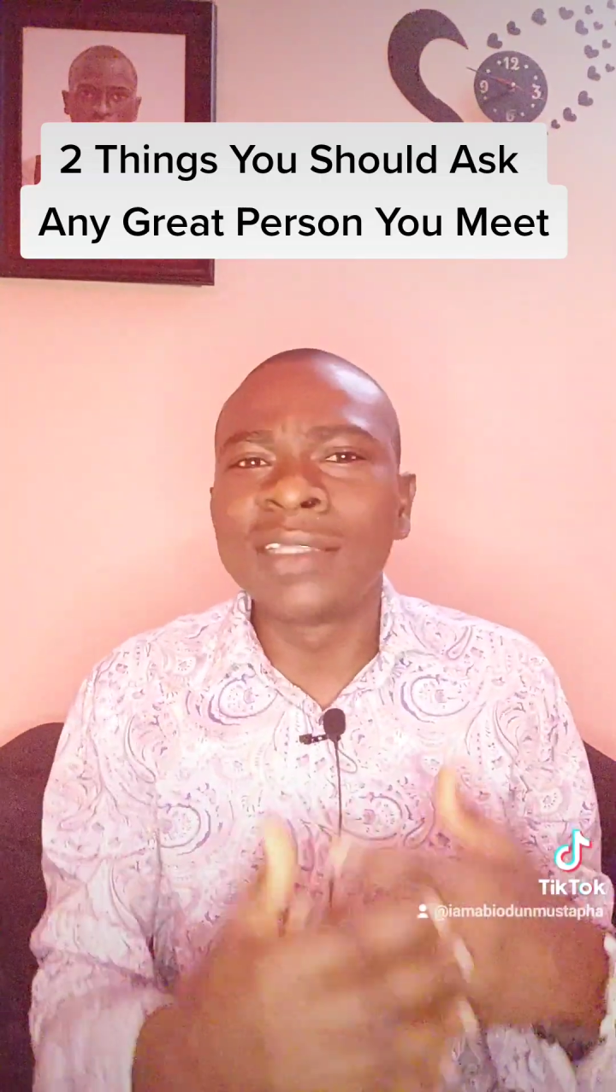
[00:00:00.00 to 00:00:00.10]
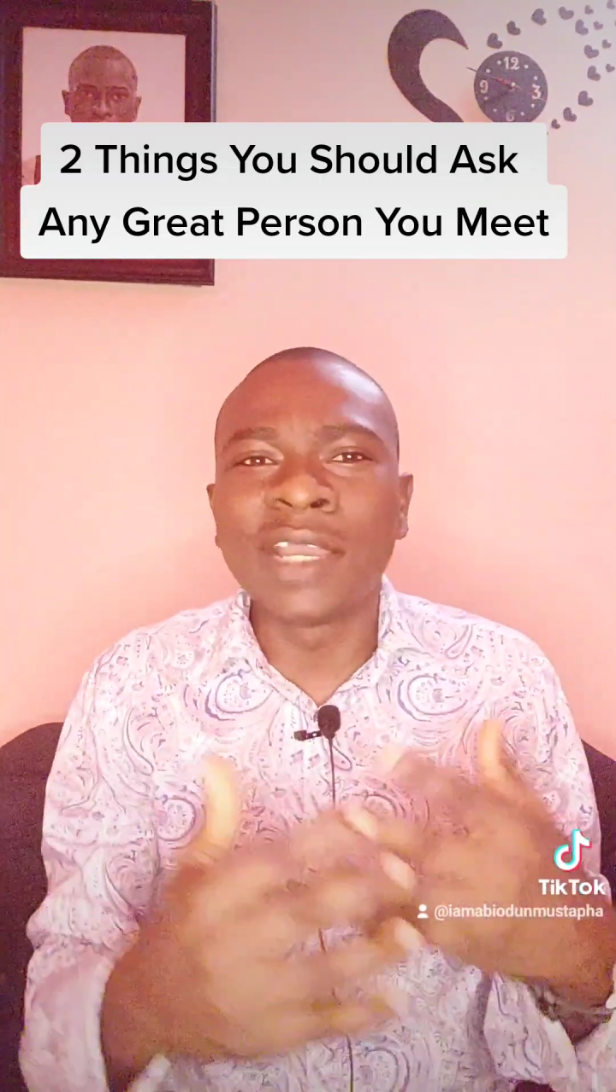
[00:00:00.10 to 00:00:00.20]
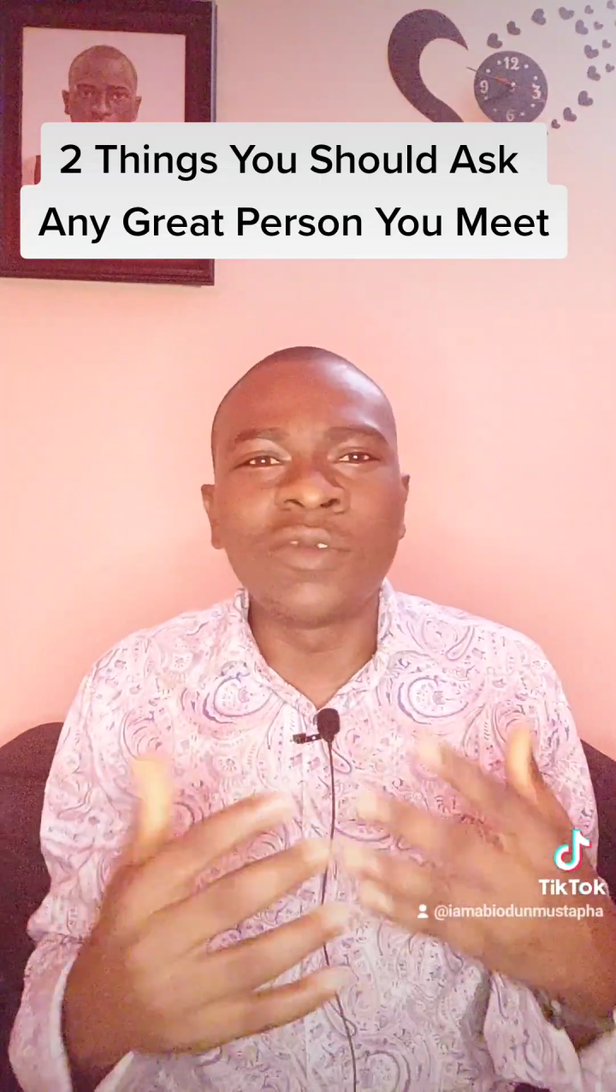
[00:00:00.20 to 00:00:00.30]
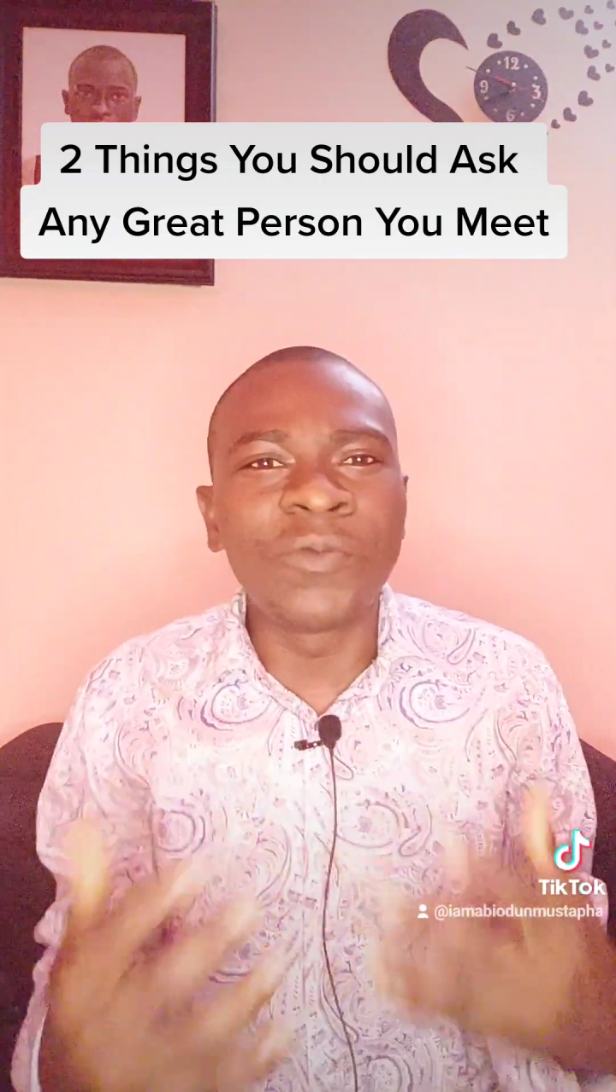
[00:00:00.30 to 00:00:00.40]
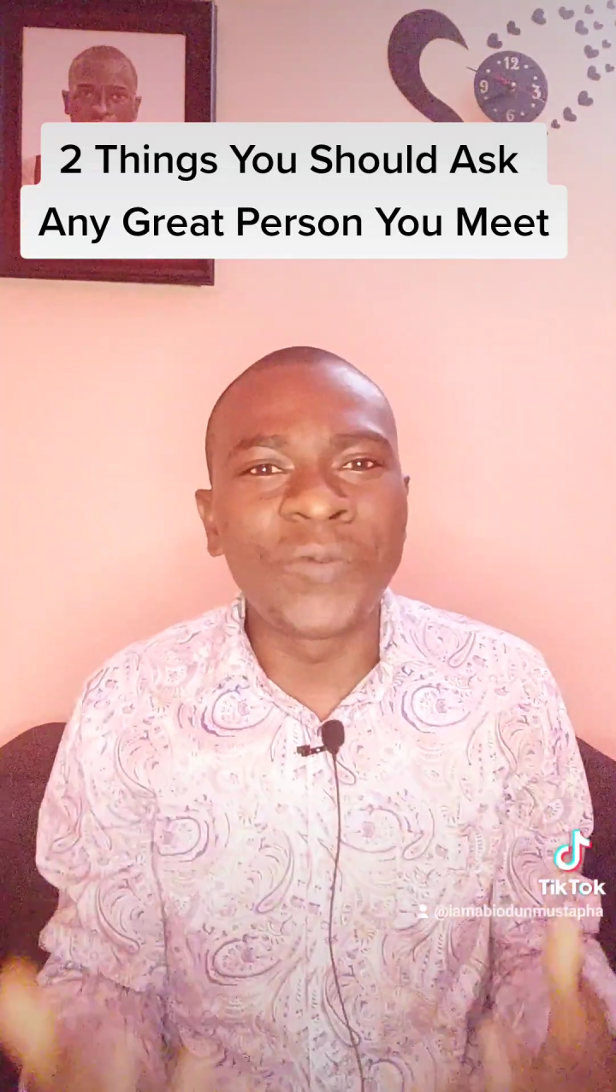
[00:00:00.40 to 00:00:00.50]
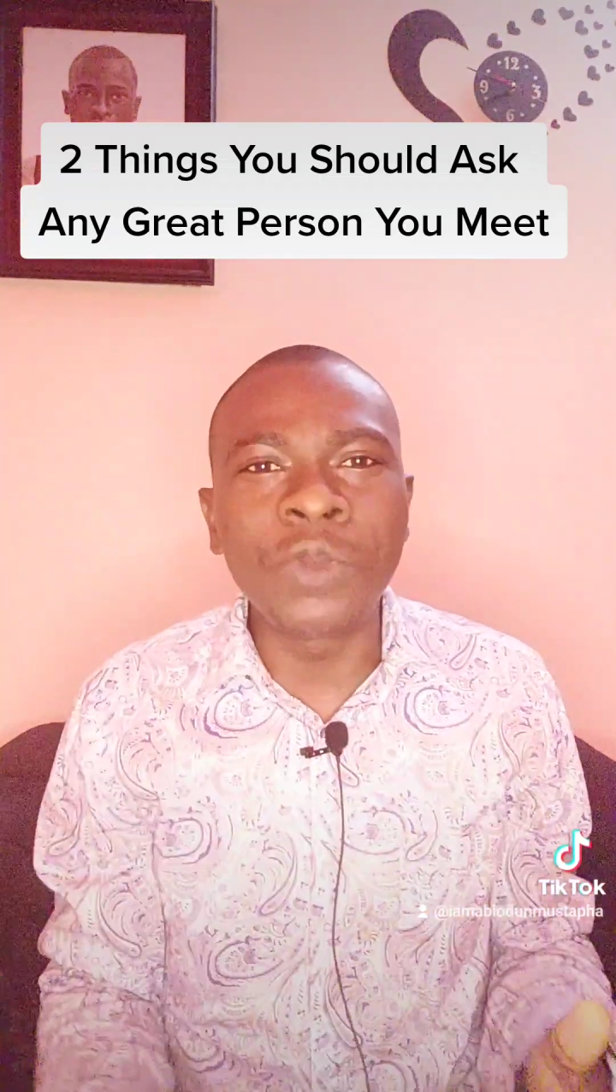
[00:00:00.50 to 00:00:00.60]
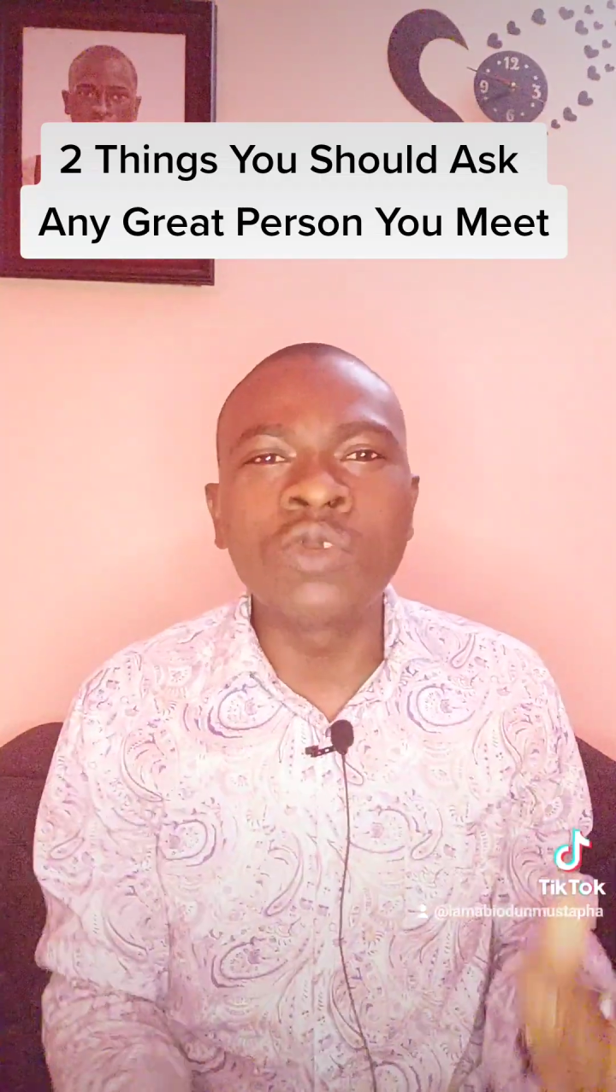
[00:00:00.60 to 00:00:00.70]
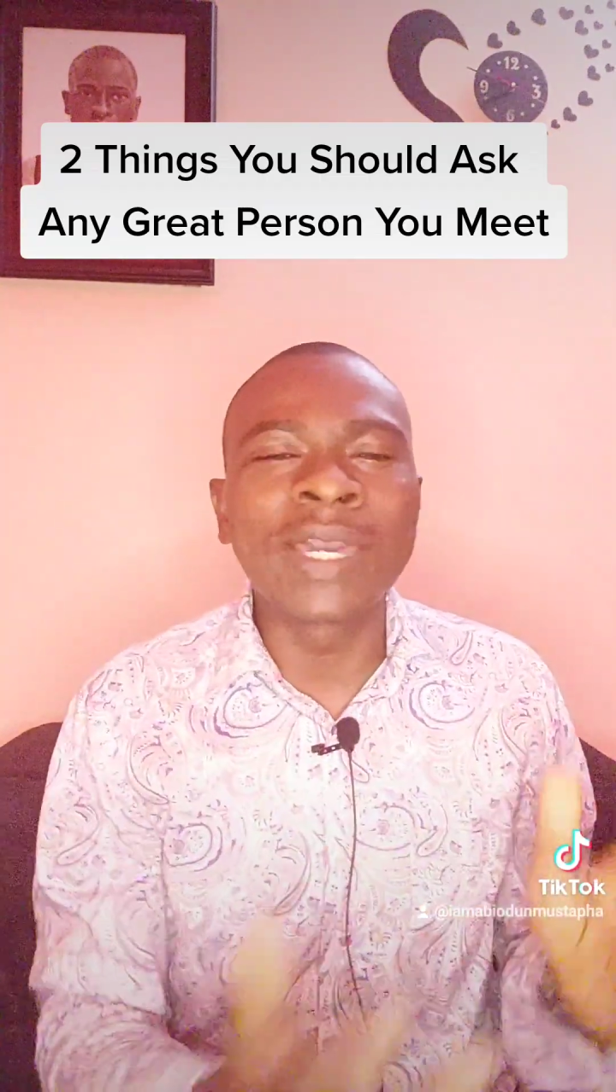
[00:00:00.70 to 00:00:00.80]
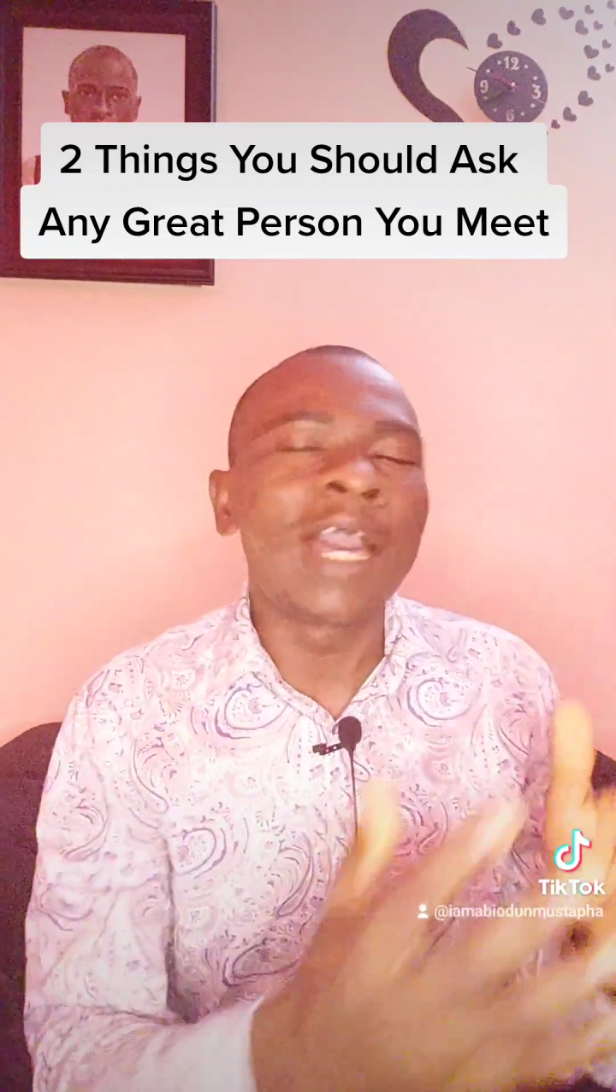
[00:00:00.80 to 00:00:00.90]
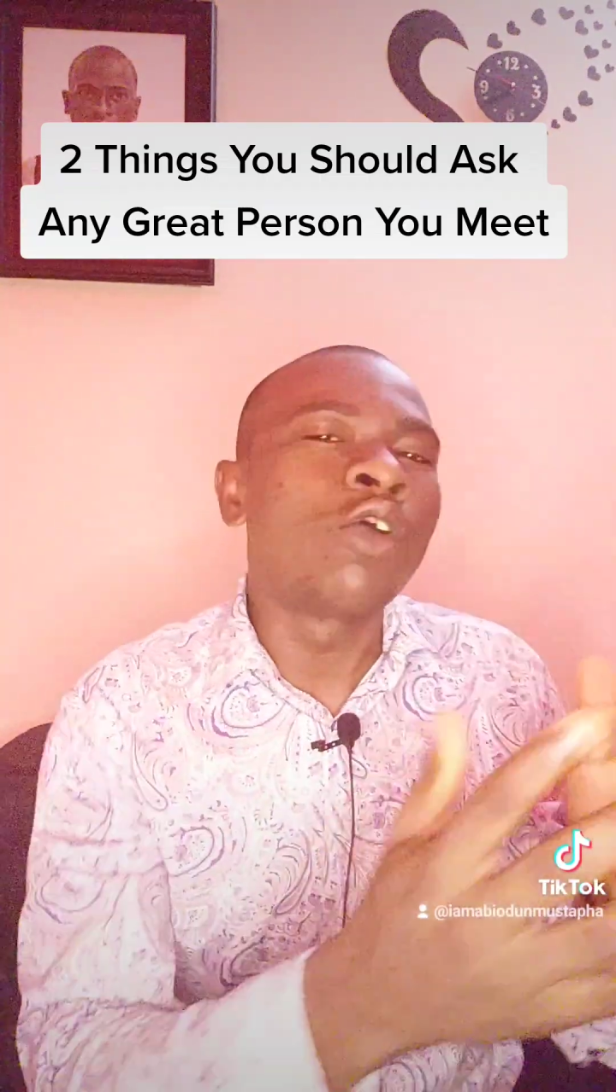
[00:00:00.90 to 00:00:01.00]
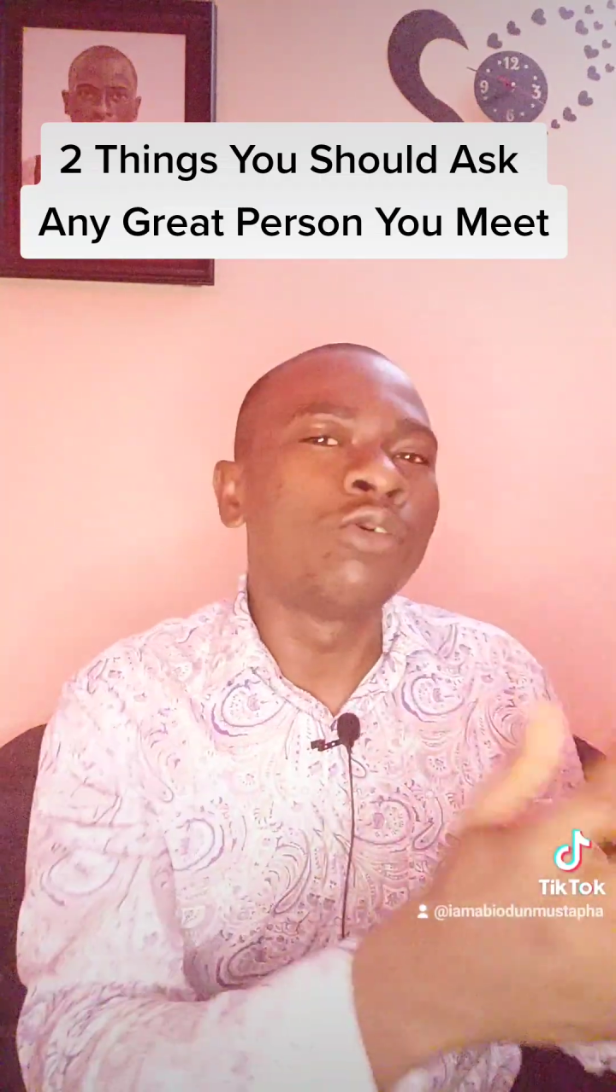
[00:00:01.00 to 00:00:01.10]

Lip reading: that you feel you can